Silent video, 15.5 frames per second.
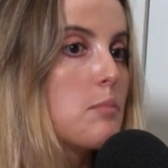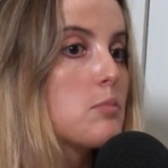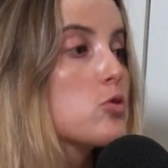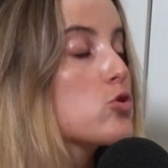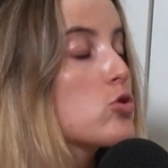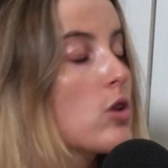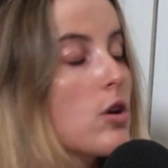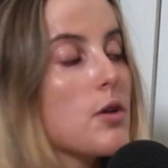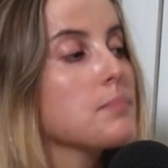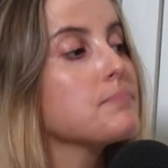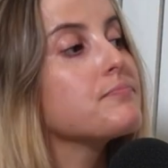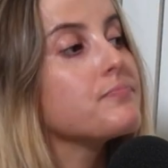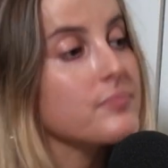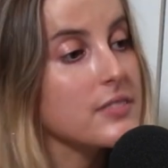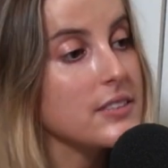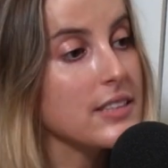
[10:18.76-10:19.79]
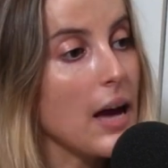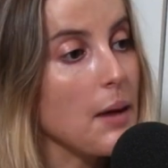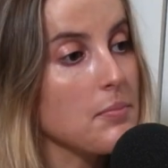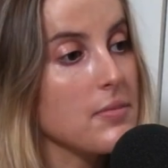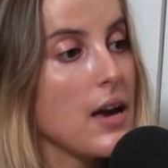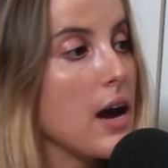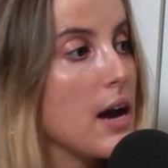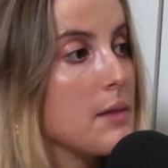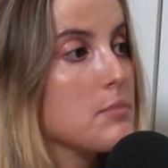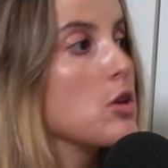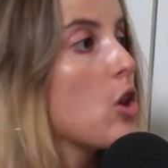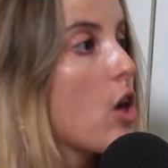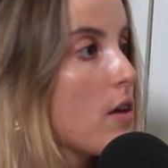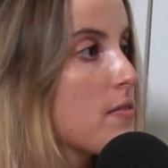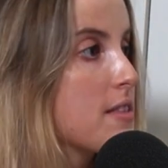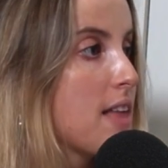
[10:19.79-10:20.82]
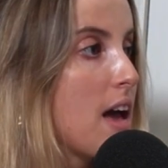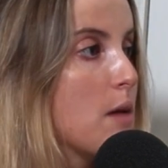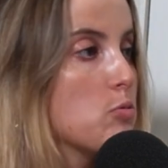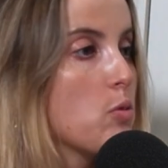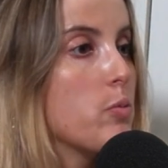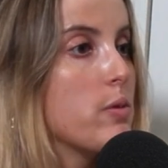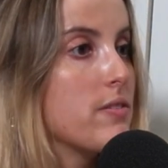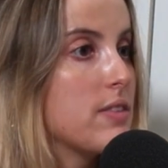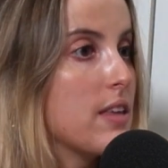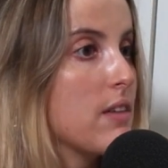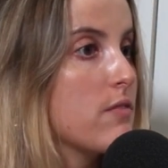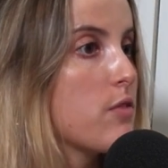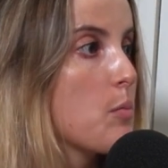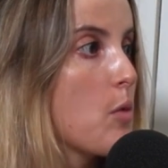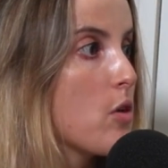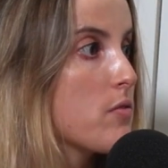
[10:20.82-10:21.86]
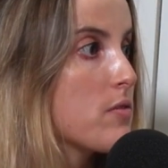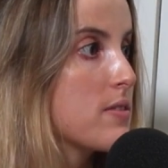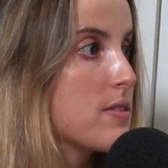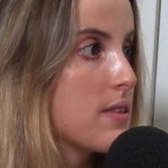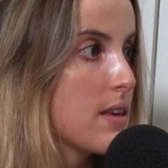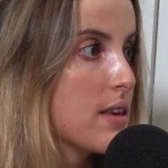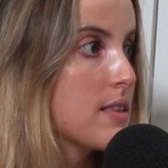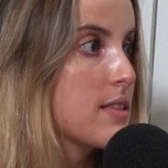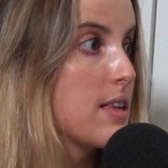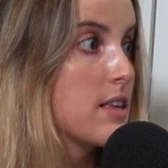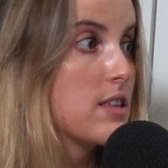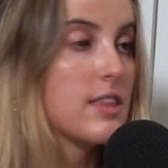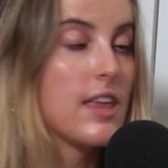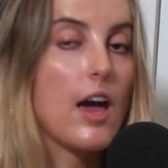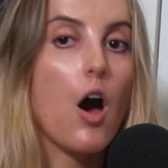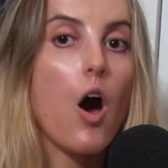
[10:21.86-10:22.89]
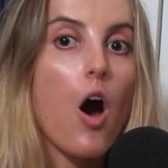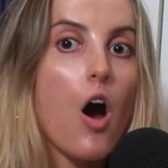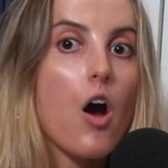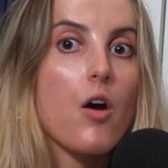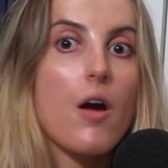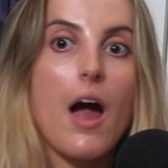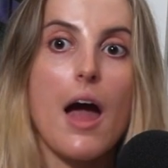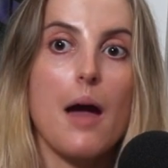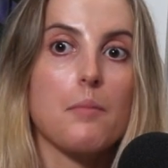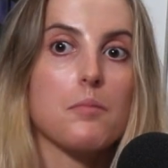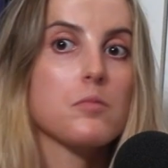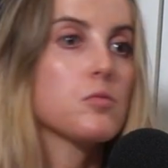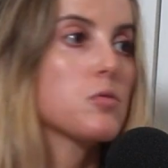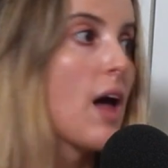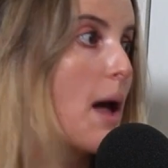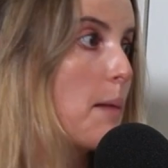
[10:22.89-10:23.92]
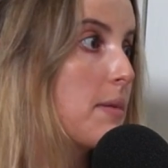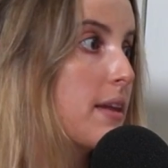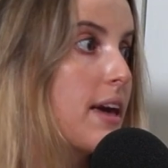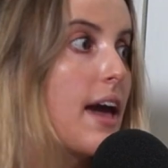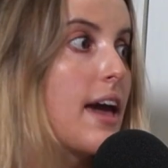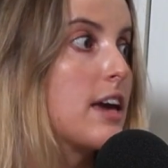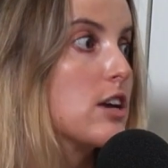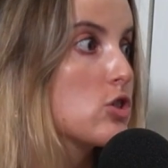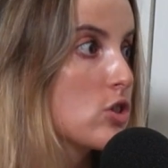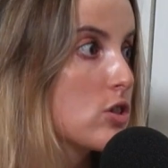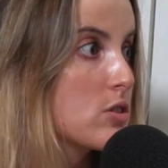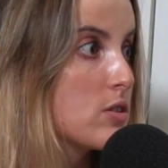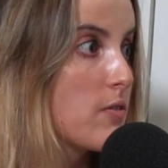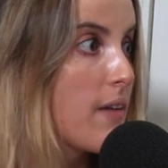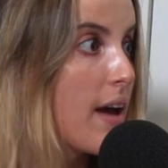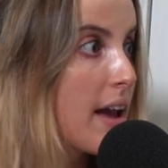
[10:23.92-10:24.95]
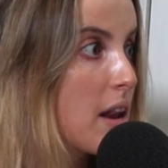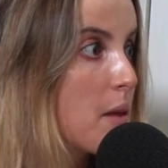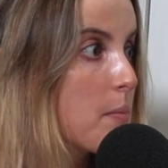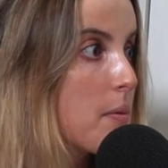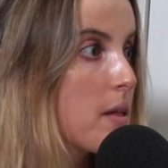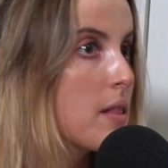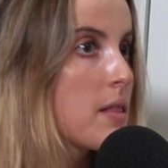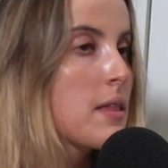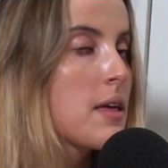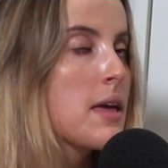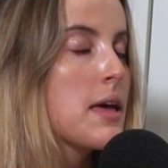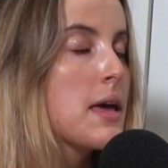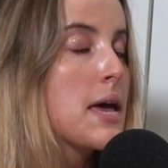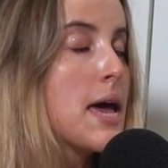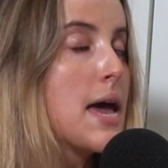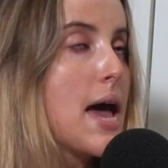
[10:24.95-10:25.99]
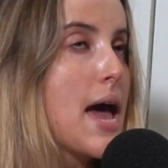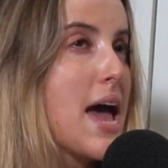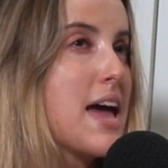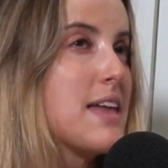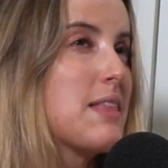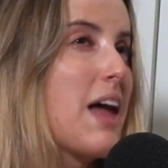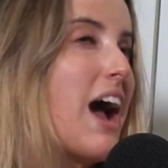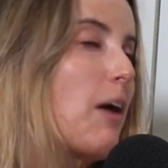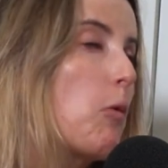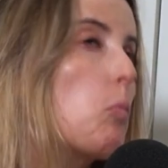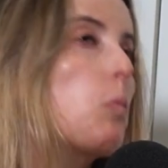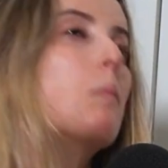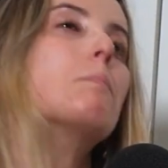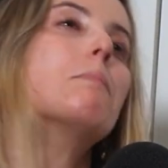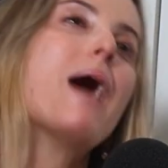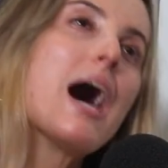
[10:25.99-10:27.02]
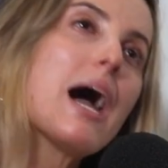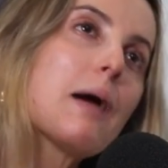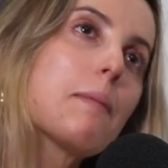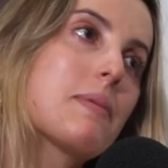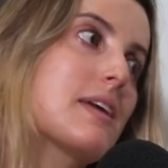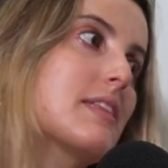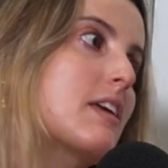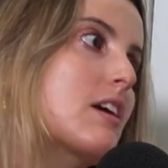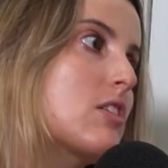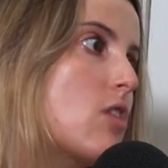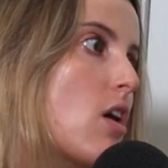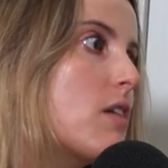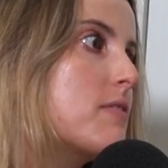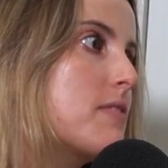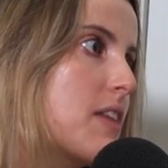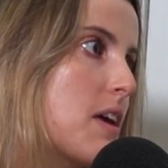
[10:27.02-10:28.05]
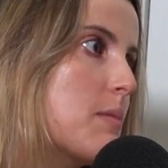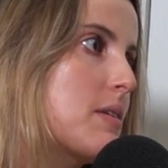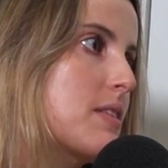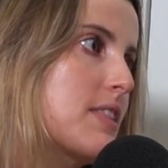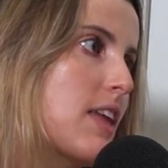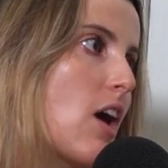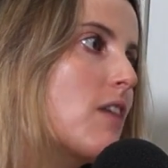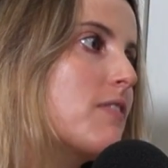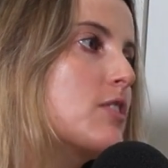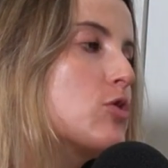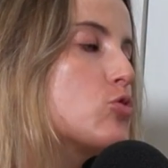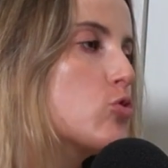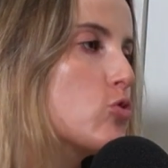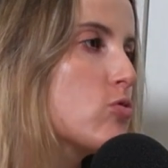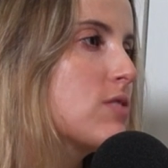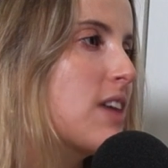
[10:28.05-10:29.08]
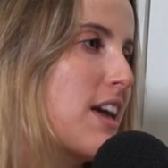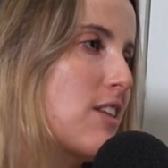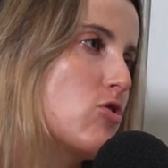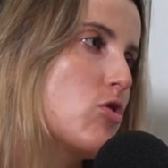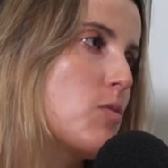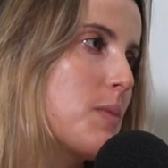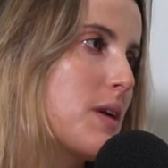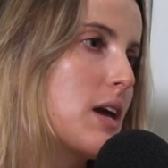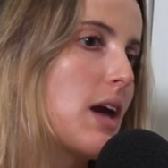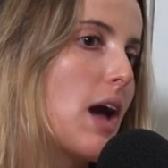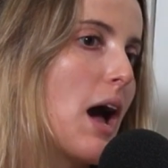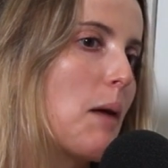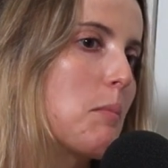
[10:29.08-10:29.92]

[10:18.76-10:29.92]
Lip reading: So sometimes, a lot of the times what we've seen from overseas is there are applications available, and my opinion of them is they often do tend to be